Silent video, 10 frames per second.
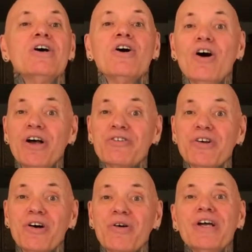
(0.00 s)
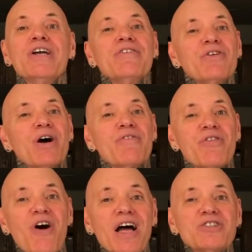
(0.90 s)
Also, if you have
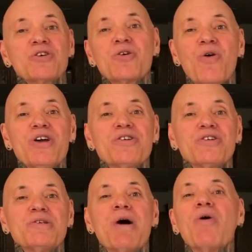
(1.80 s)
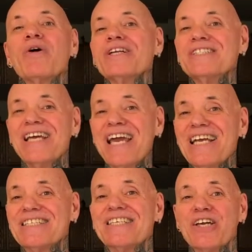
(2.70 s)
thoughts or questions about what it
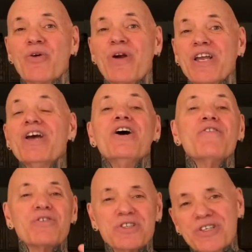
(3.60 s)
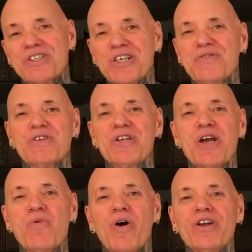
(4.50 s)
takes to get ready for a successful day
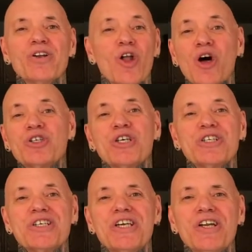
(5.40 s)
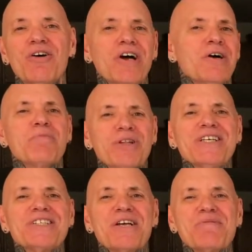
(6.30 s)
one launching into keto,
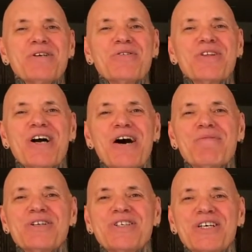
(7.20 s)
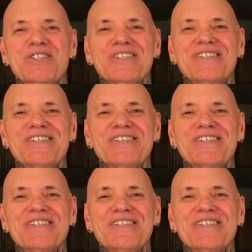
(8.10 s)
please let me know in the comment section.